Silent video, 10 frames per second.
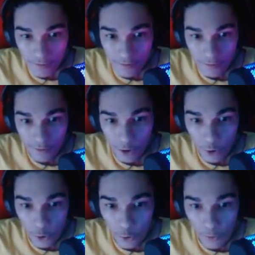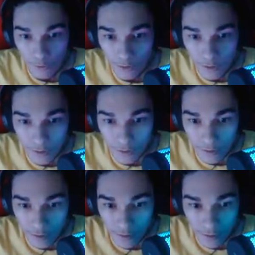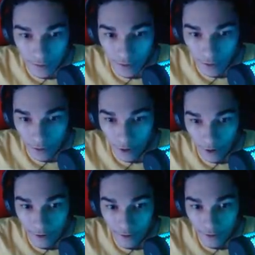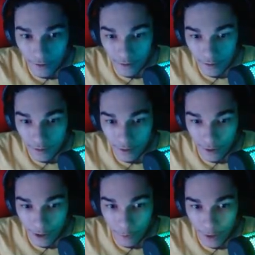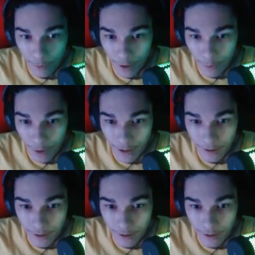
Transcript: No. Hold on. Okay, wait, wait, wait.